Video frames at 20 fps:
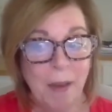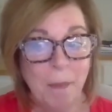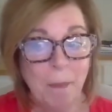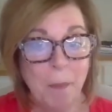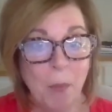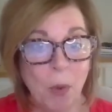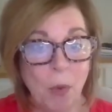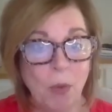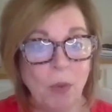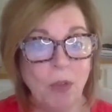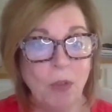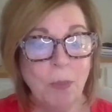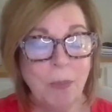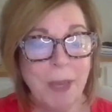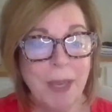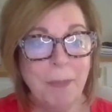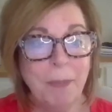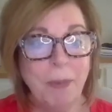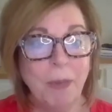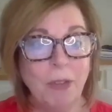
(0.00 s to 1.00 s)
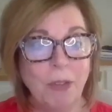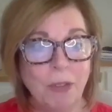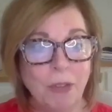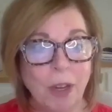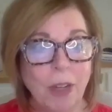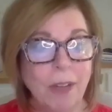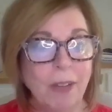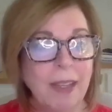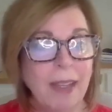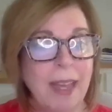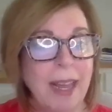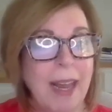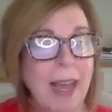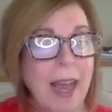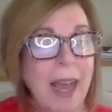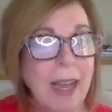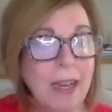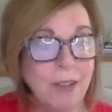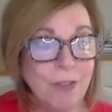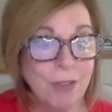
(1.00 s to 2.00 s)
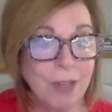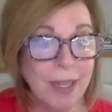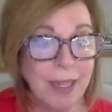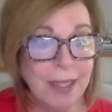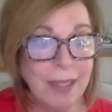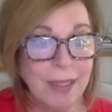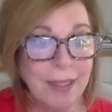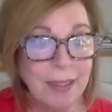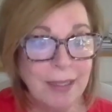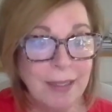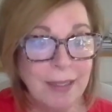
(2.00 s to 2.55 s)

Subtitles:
Most people struggle to get 100.